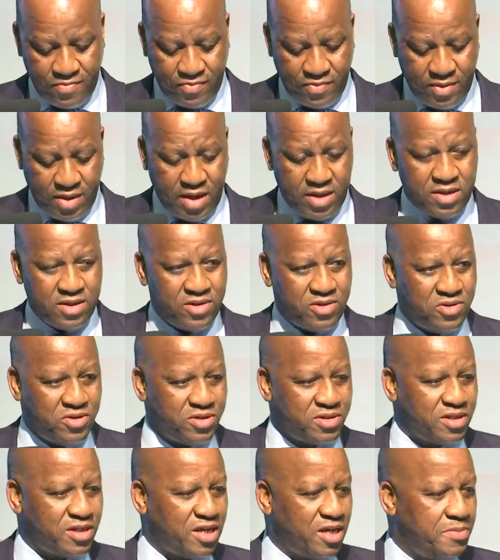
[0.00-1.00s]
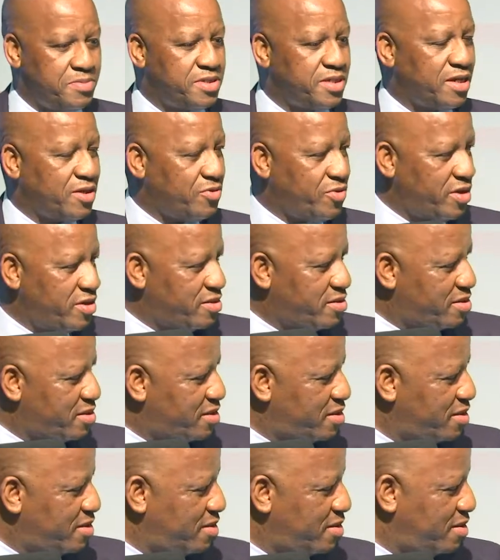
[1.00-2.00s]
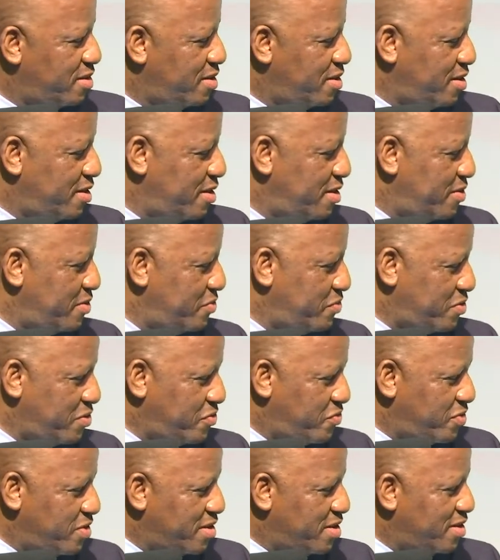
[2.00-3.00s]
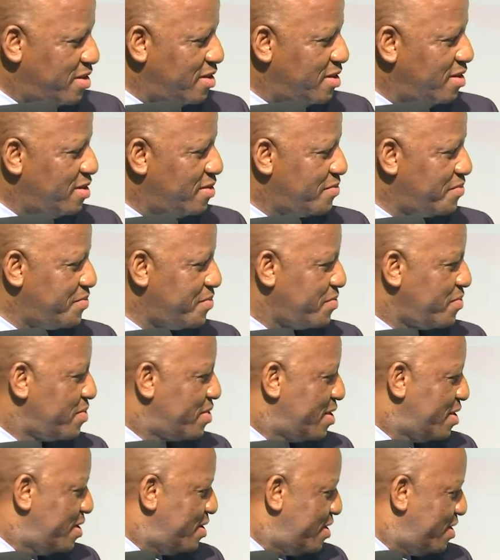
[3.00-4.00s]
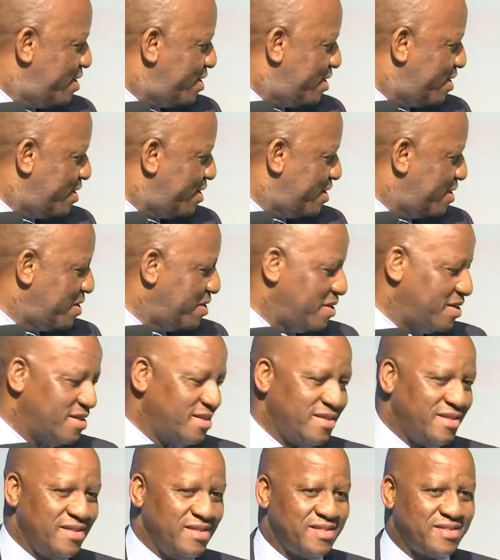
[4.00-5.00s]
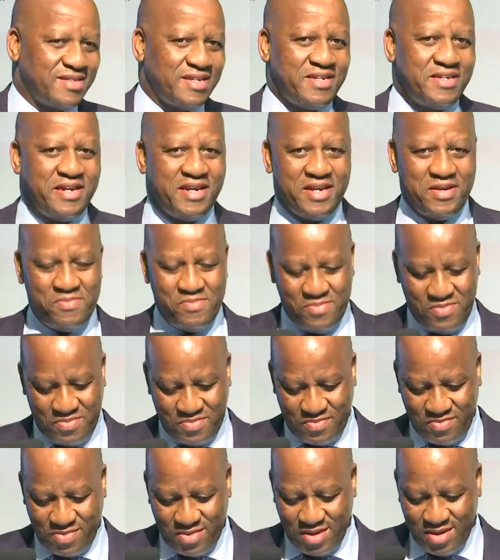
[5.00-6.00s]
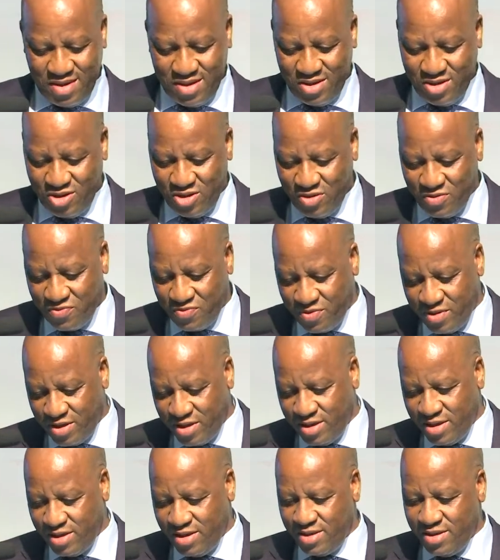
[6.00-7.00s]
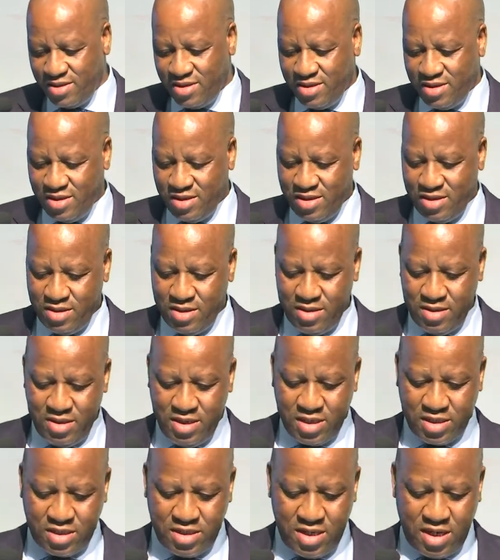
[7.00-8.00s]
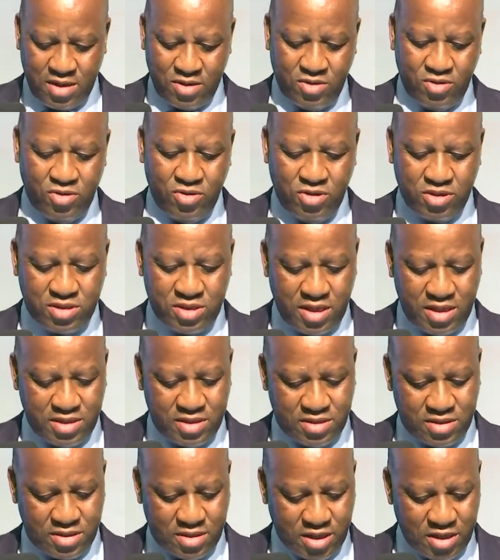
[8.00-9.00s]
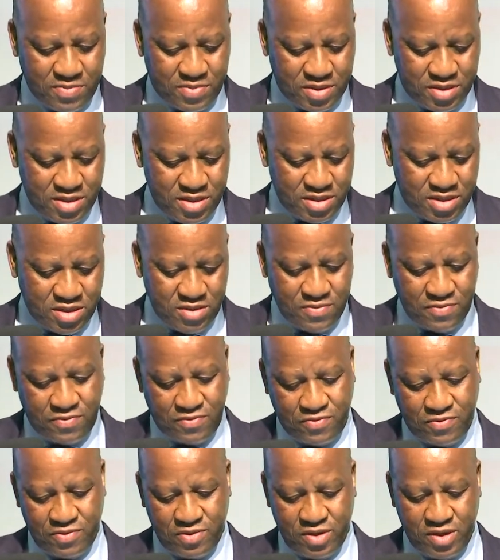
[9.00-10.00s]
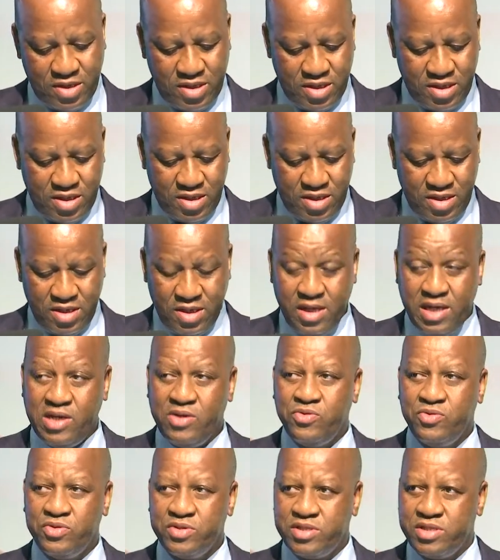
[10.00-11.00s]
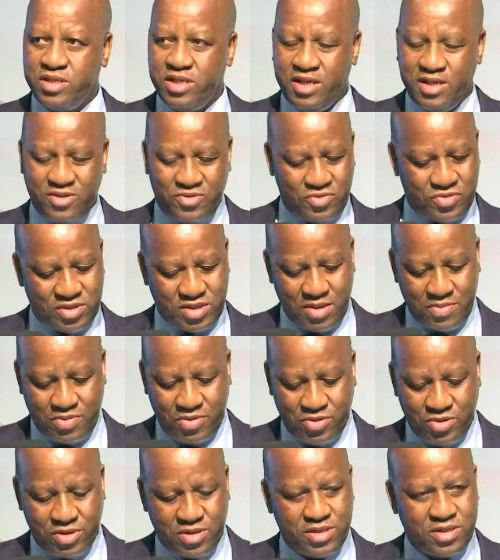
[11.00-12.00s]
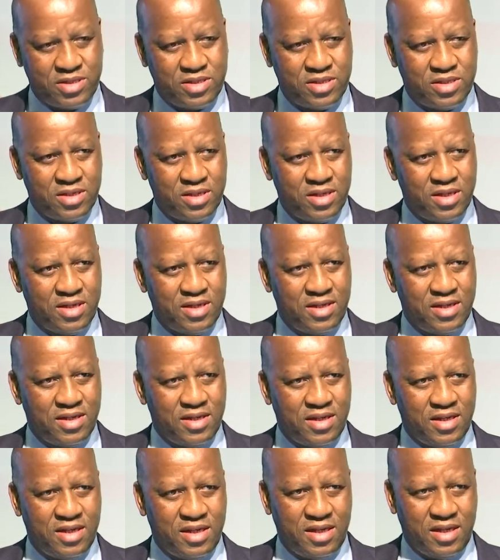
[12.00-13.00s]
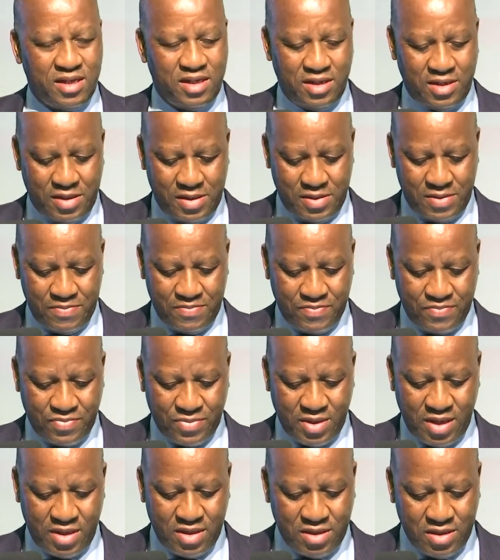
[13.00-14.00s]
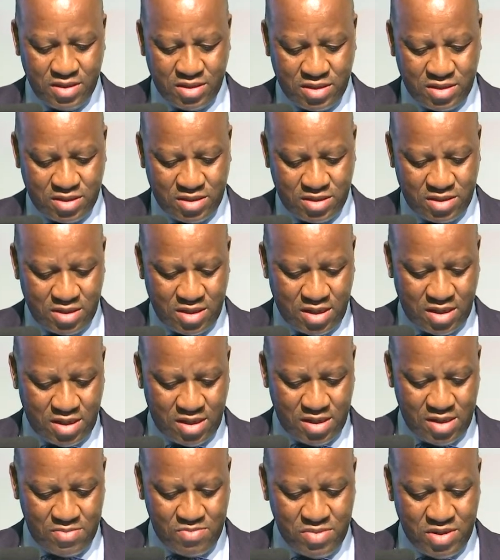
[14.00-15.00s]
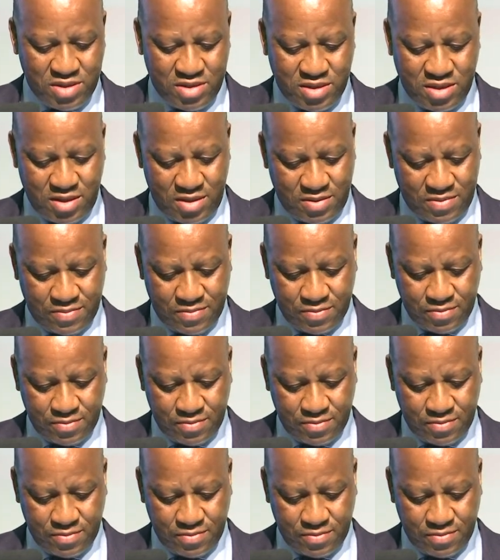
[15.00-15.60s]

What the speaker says: I did not capture quite vividly the surname, of the National Caucus representative who is here to support this meeting.